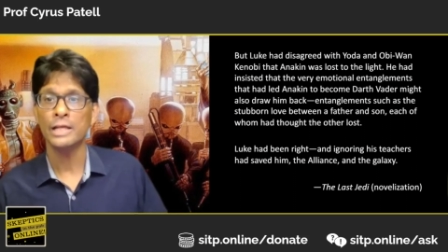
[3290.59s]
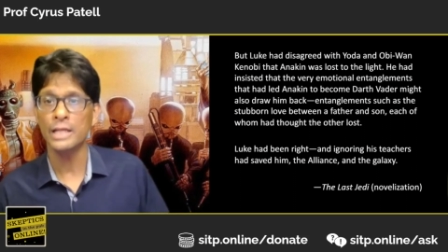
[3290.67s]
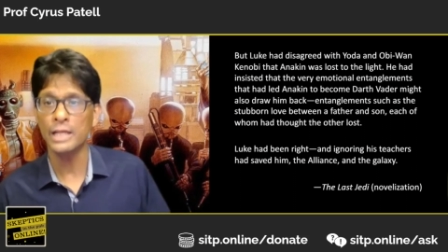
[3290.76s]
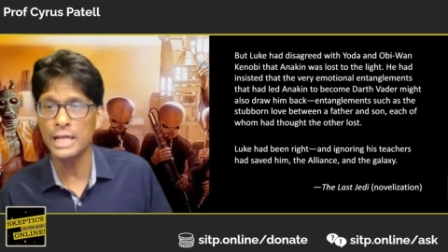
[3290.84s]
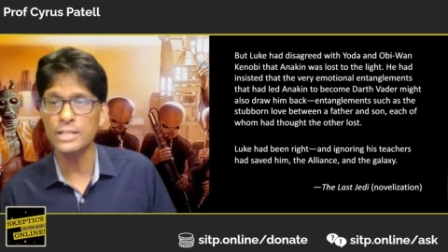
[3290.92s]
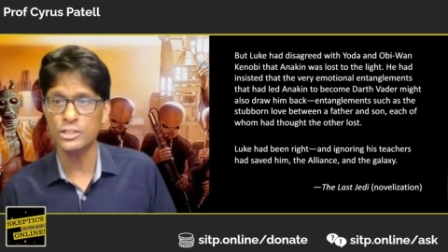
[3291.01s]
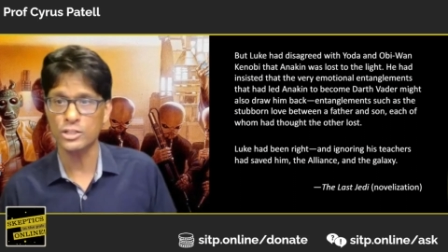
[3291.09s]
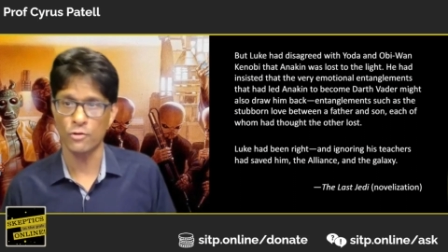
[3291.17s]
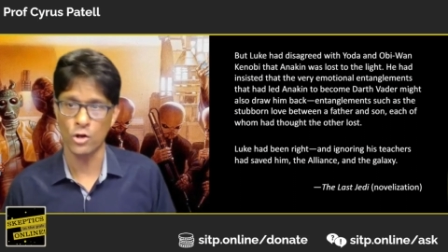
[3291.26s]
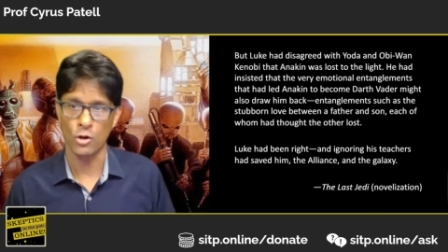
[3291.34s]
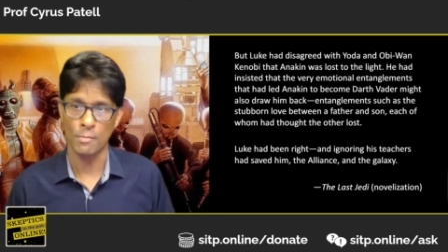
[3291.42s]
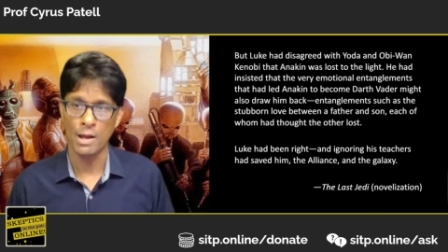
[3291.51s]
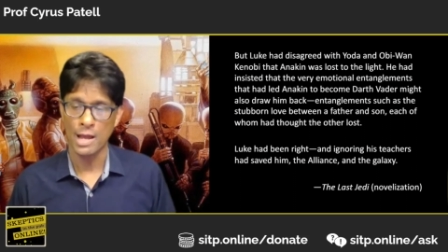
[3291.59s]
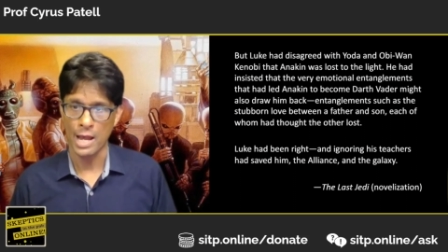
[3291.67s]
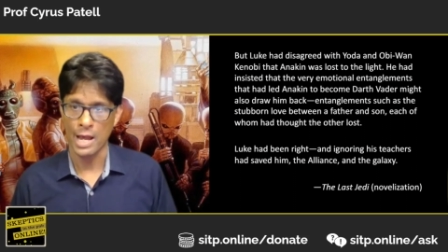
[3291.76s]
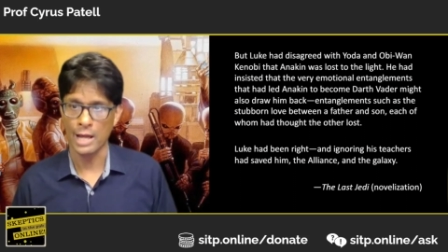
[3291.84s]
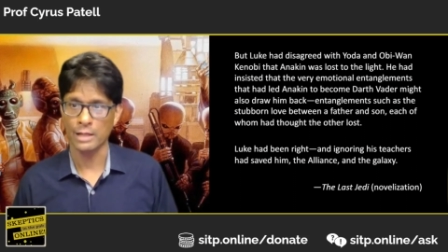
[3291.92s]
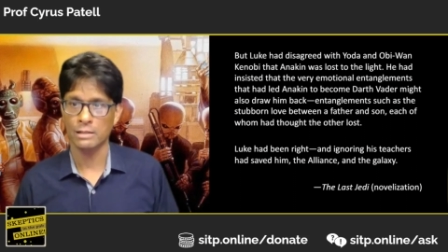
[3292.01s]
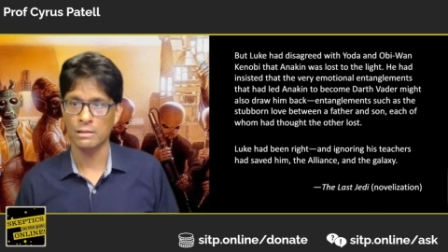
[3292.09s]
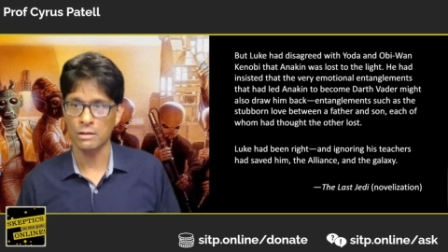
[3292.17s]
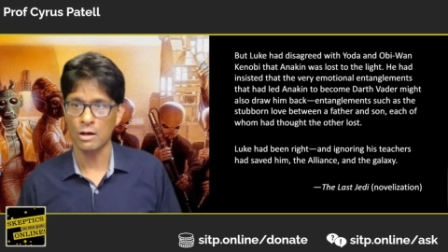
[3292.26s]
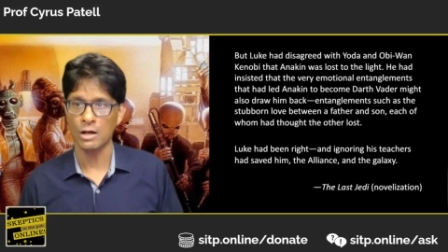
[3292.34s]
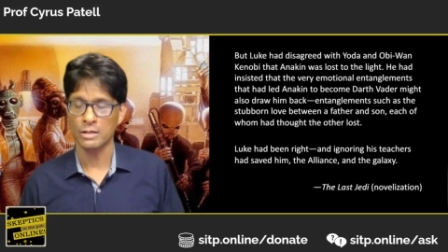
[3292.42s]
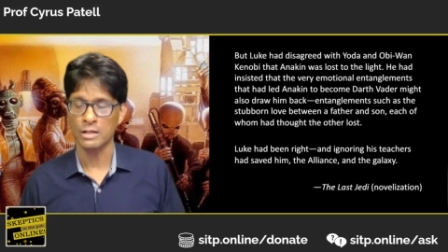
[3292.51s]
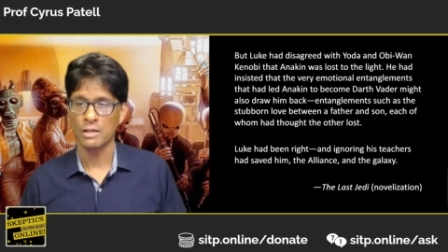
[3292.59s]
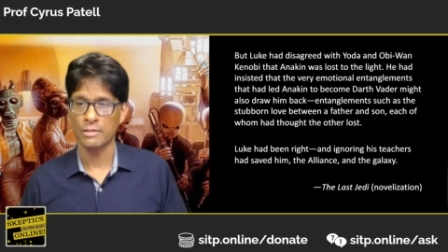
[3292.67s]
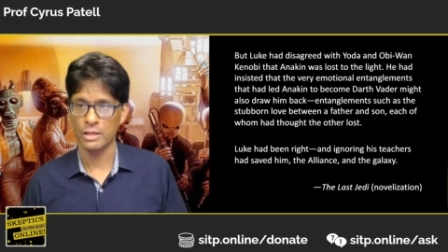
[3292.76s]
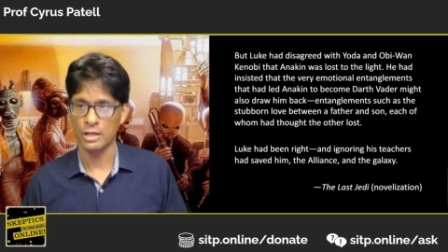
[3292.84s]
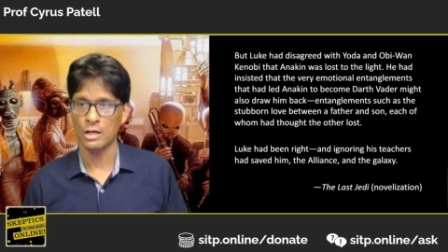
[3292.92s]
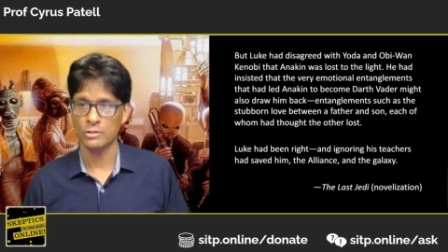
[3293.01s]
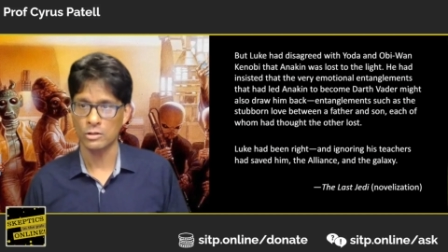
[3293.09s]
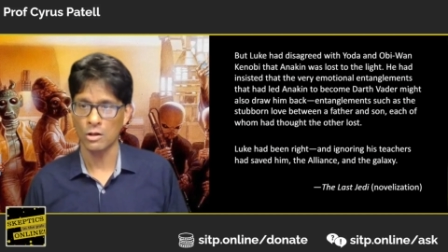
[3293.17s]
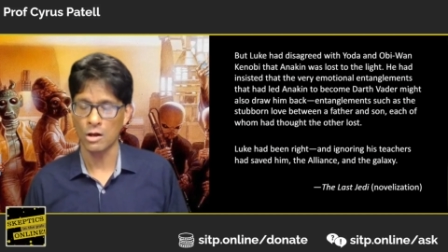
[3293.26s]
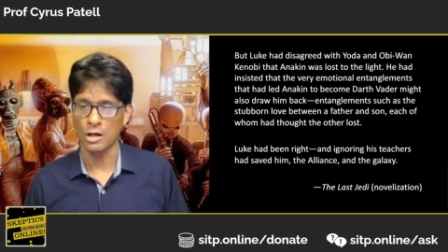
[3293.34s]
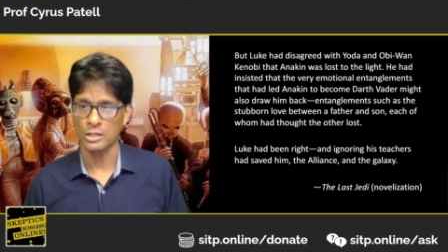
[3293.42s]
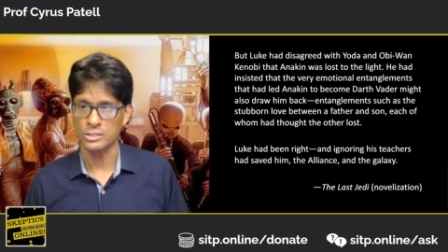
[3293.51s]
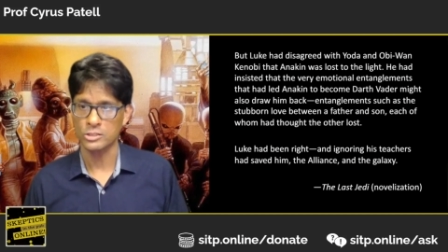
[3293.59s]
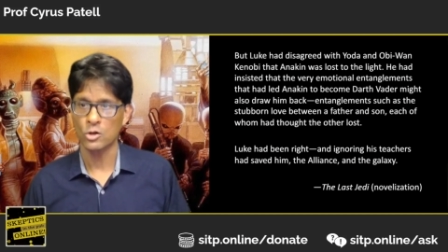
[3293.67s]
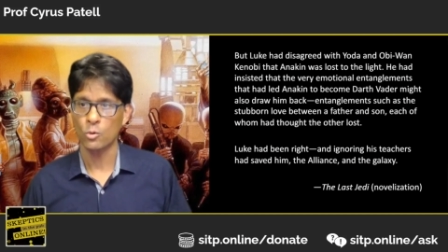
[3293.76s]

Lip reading: each of whom had thought the other lost.